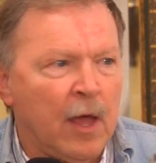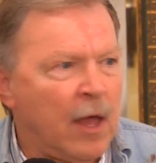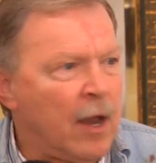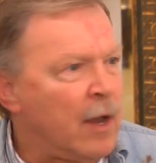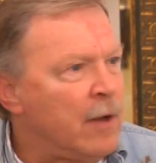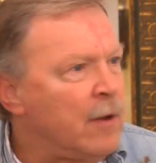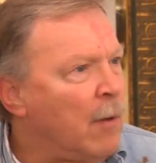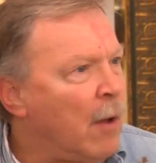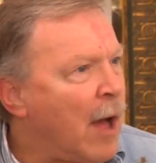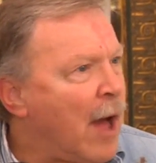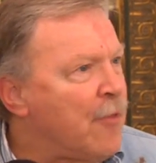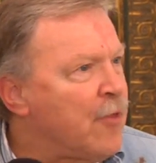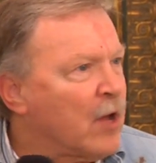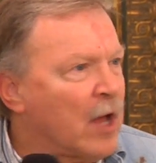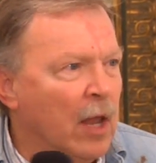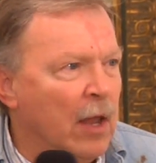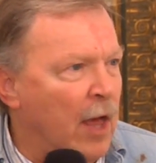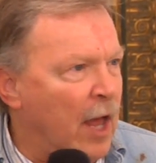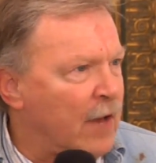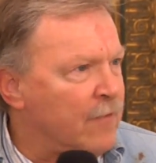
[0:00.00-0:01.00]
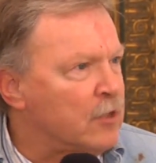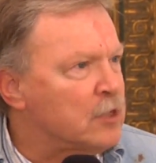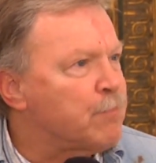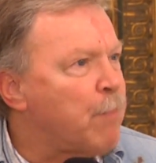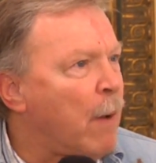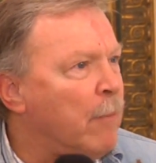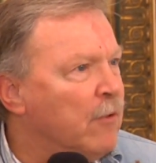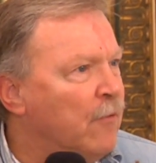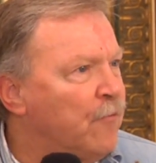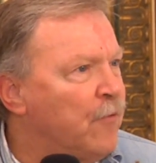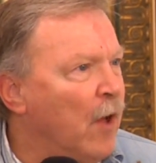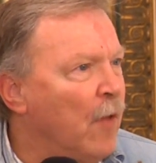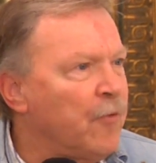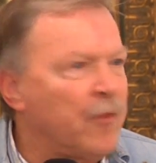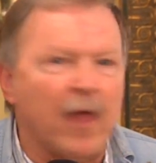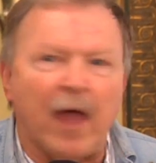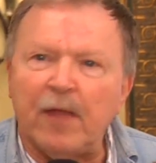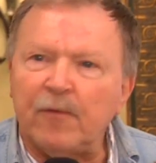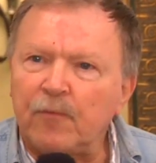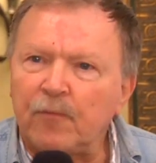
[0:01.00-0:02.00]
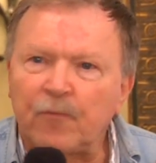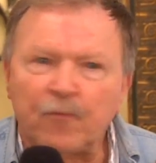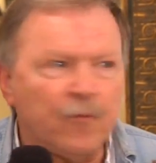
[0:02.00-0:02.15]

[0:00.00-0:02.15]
And I know, I think a lot of us probably felt that